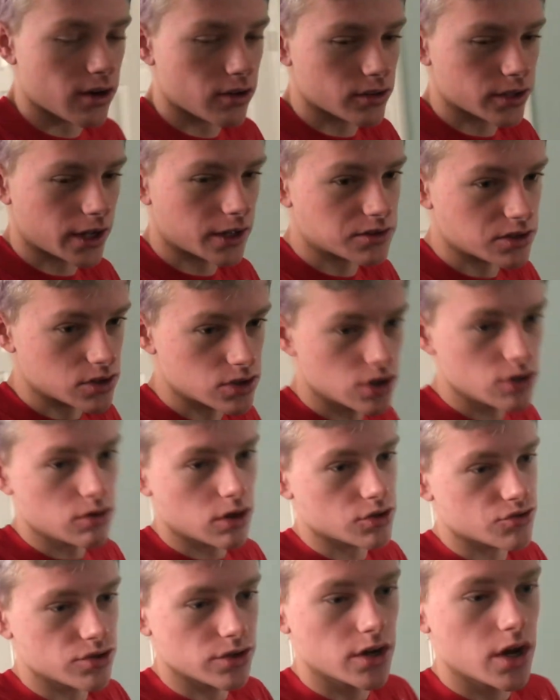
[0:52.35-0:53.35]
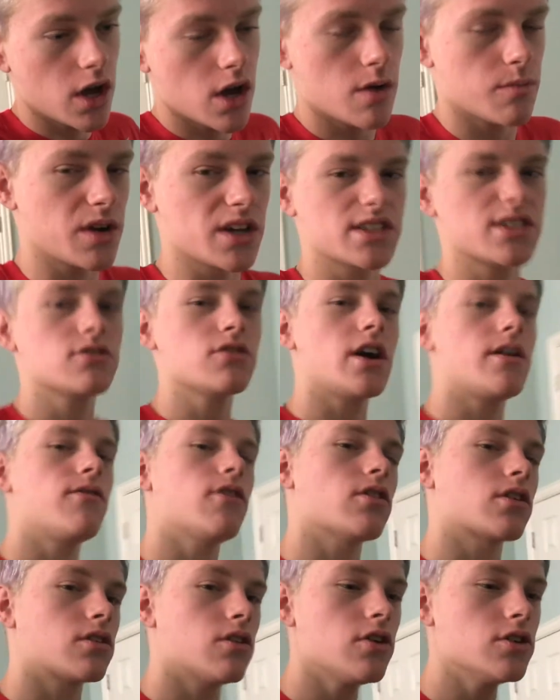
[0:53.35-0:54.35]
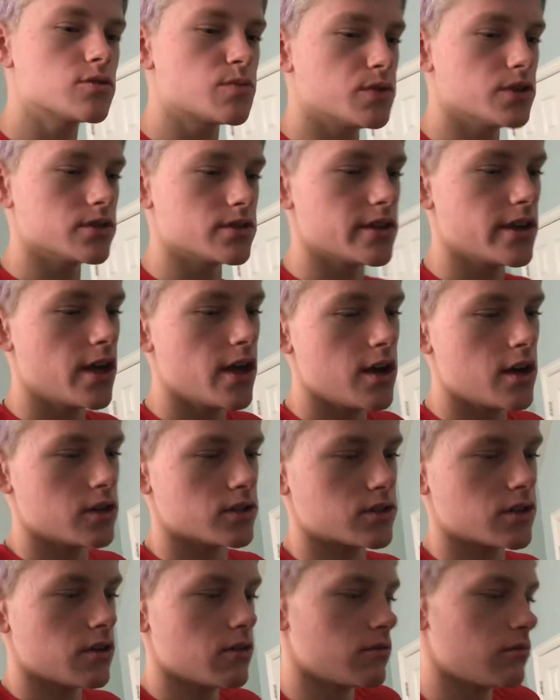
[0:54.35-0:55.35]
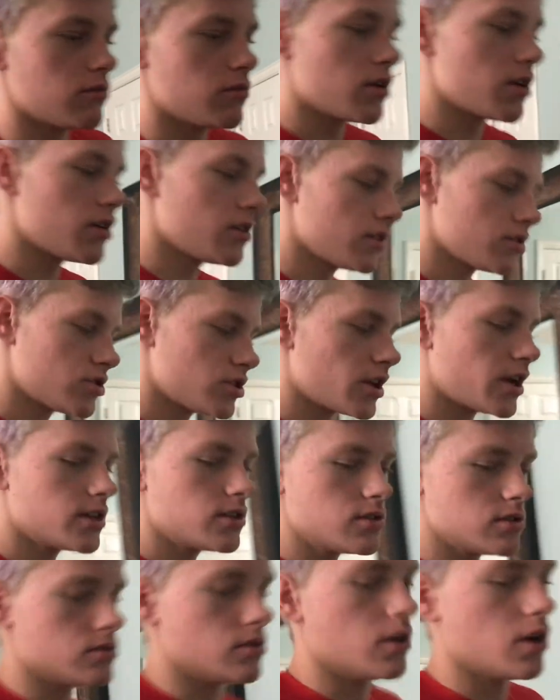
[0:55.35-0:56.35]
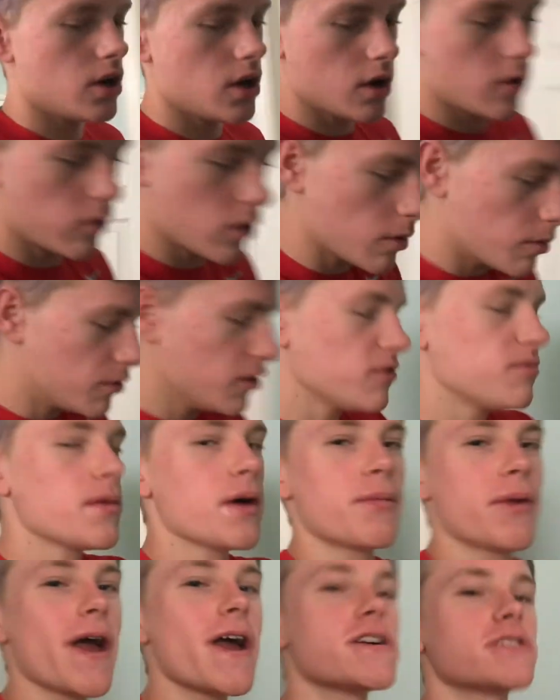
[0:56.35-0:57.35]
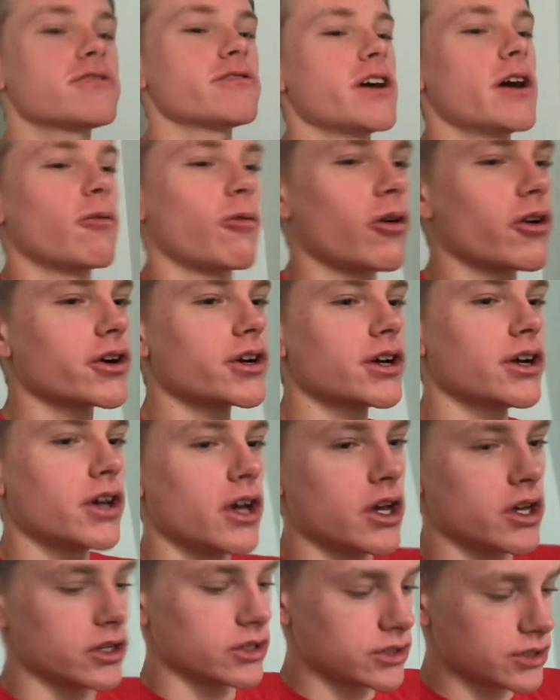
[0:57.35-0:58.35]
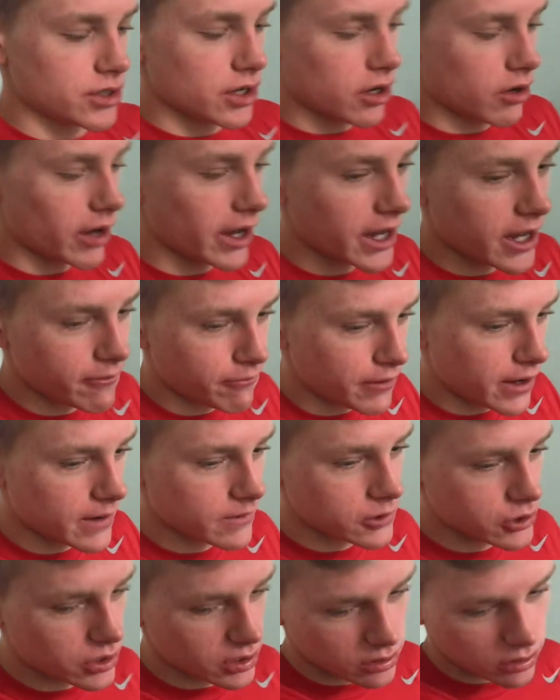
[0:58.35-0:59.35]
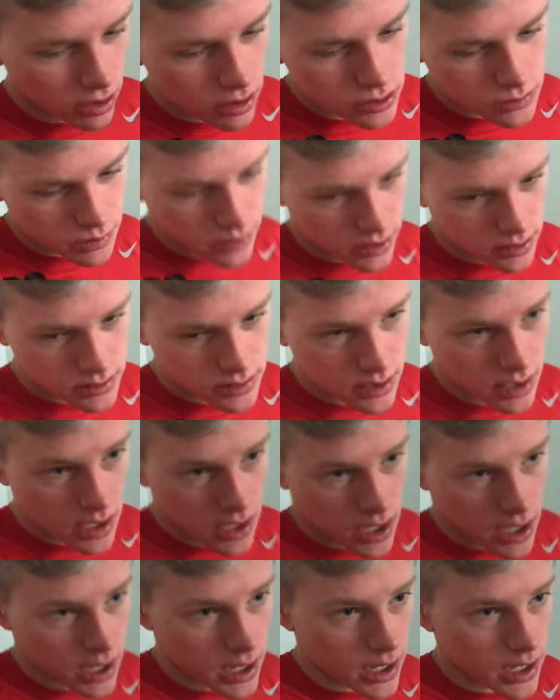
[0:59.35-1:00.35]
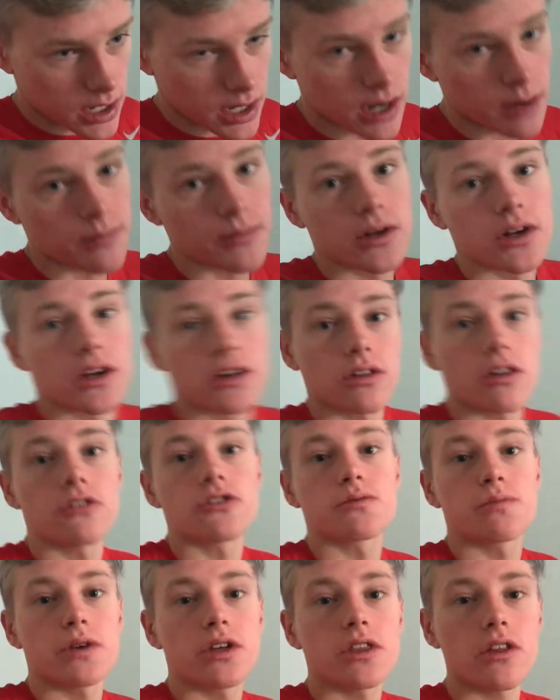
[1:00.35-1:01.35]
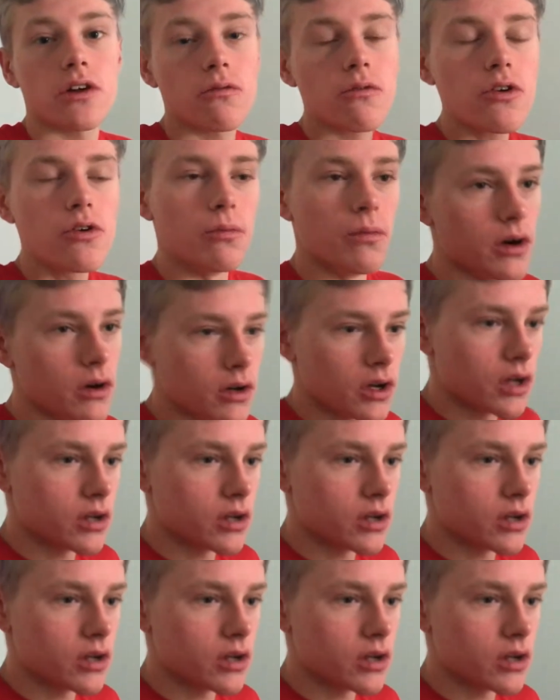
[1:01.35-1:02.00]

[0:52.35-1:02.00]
I only got to 200, but I still have all the clothespins. So what should I do? Well, both my parents are at work, so I got 500 clothespins and I'm gonna clothespin their room.